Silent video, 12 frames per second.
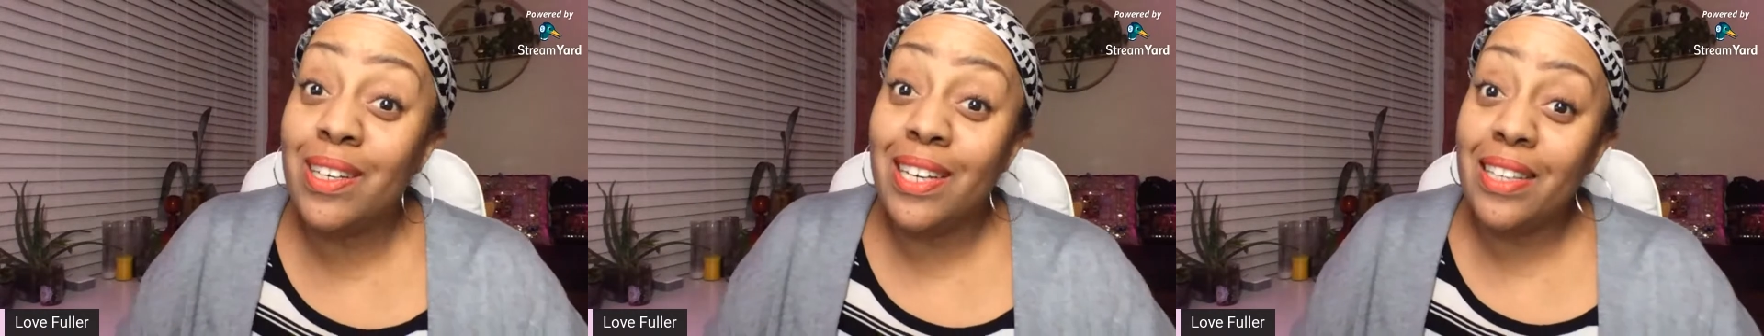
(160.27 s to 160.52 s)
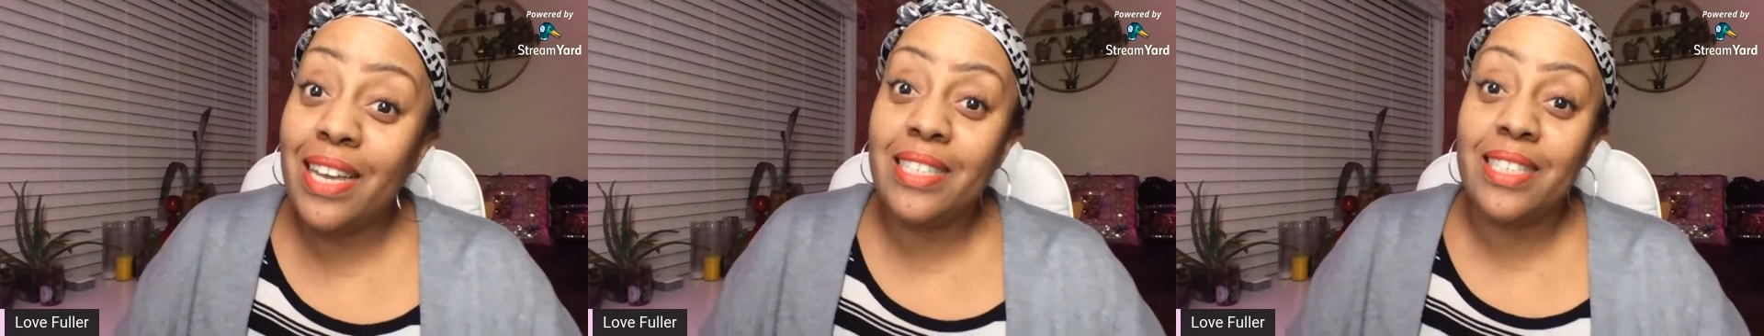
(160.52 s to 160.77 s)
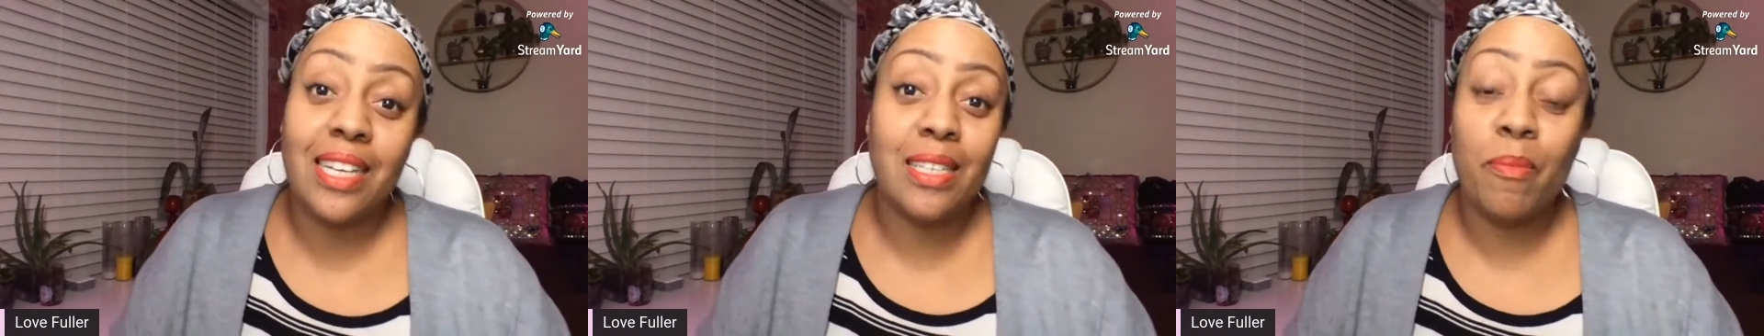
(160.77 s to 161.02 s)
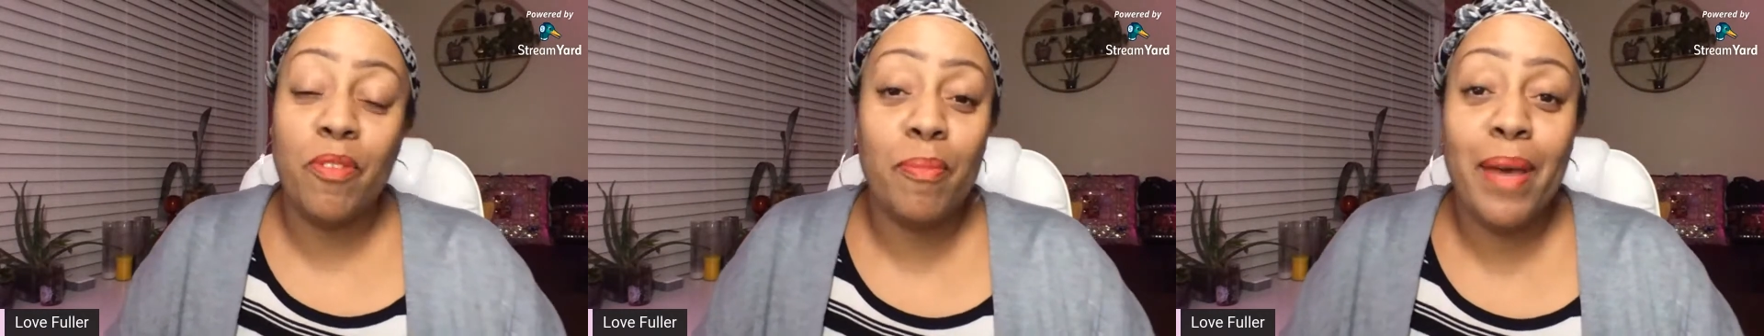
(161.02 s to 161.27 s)
Atlanta because
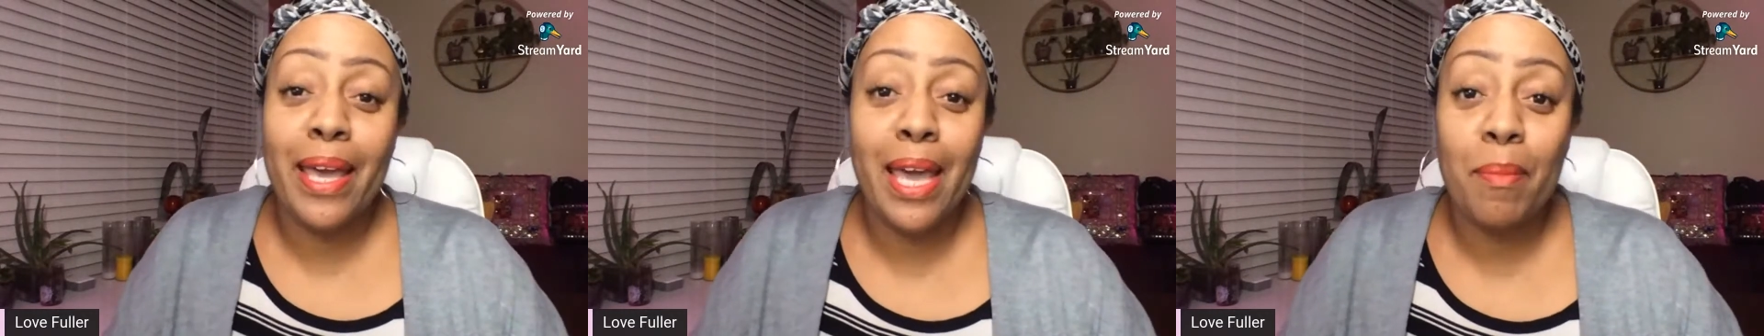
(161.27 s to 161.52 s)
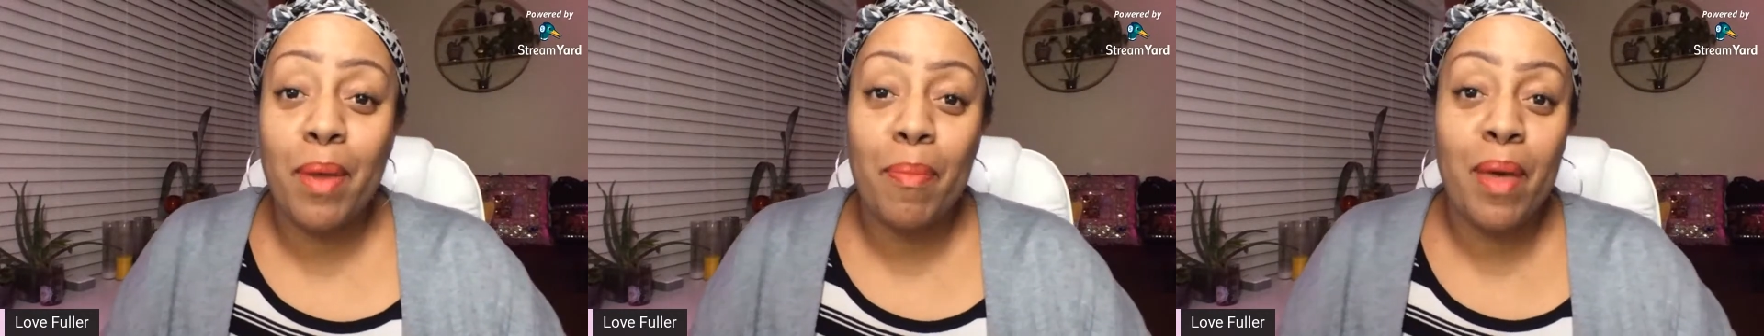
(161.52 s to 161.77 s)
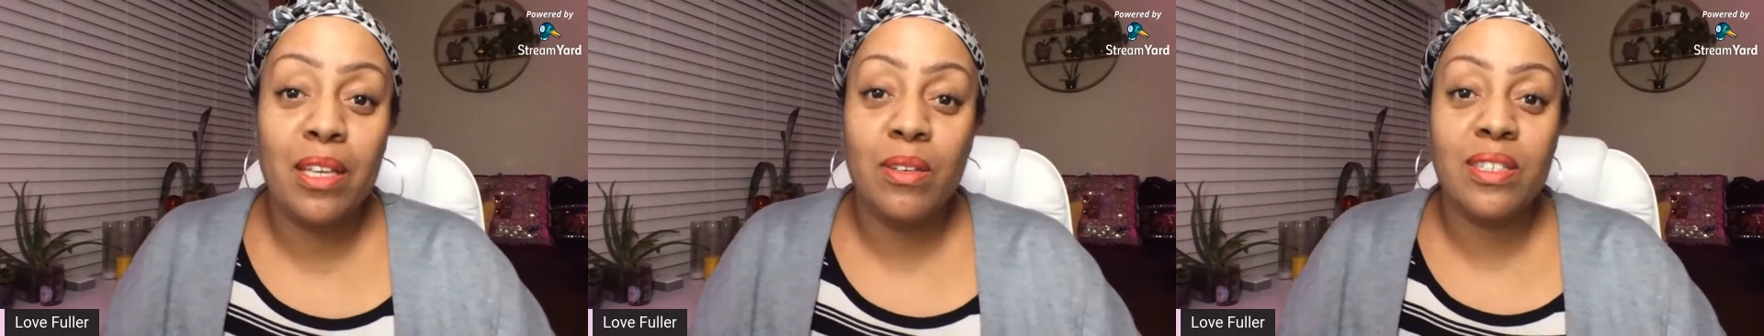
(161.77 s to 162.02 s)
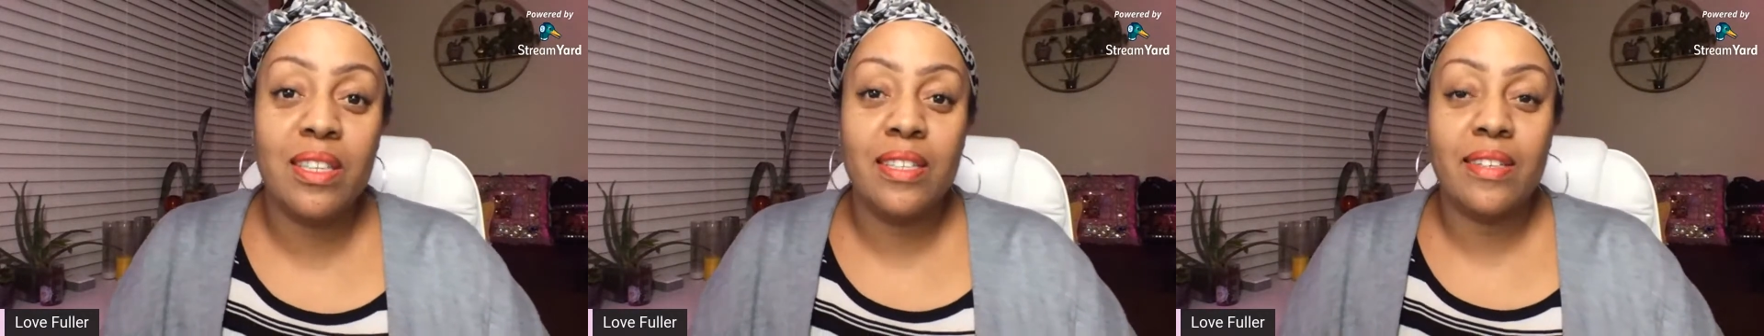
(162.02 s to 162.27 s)
I'm from Miami. I'm not used
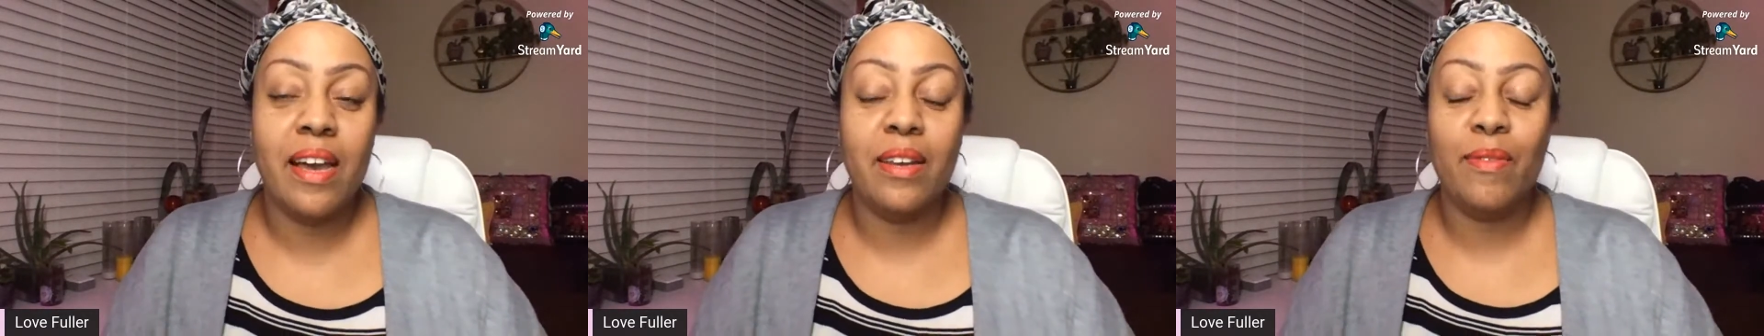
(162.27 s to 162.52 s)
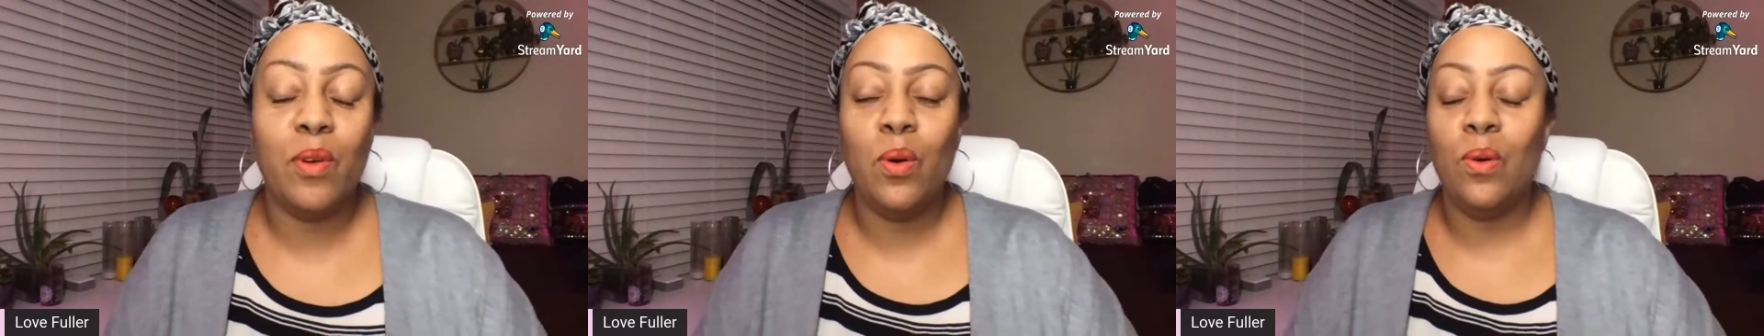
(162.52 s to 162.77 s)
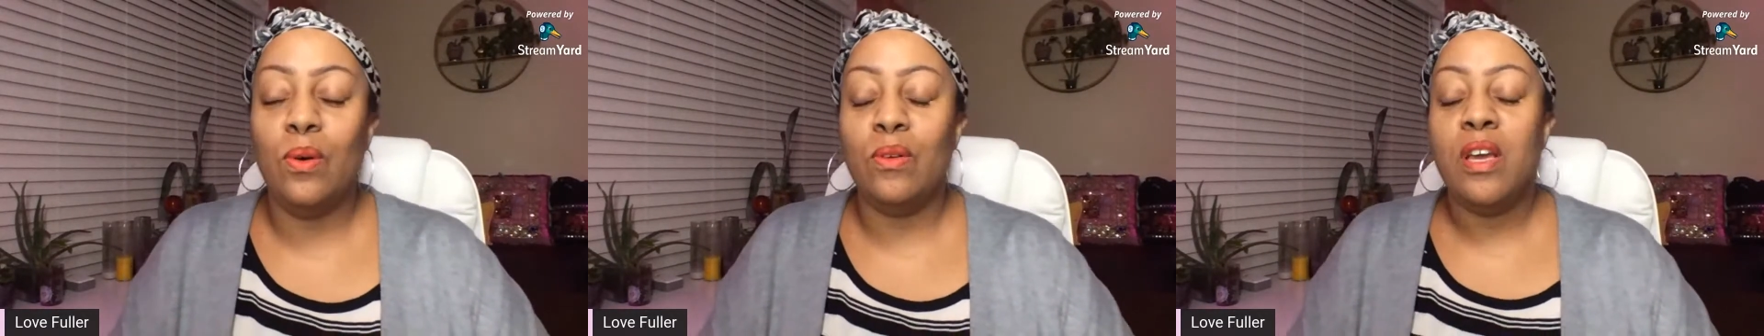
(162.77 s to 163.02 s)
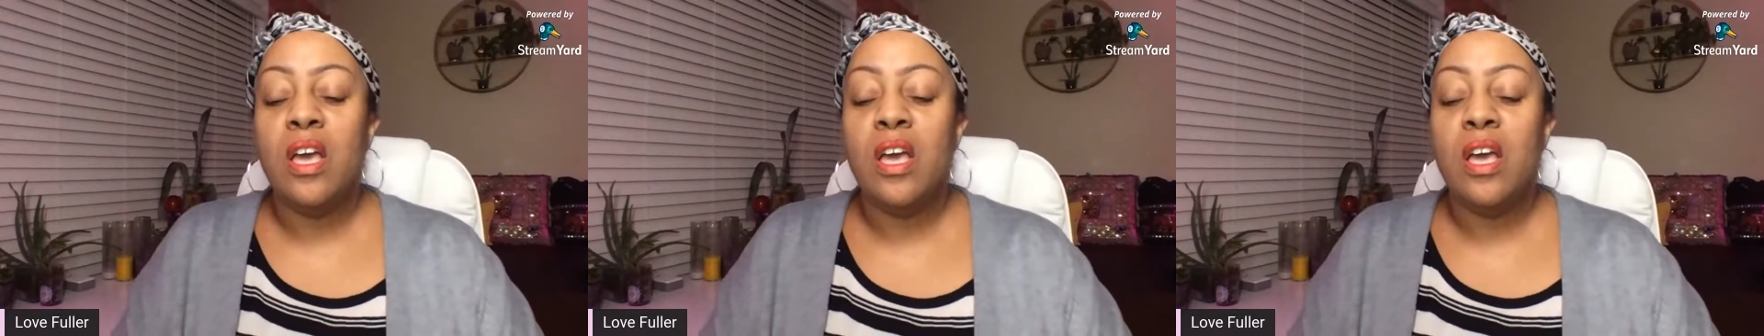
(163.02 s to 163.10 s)
to this kind of cold.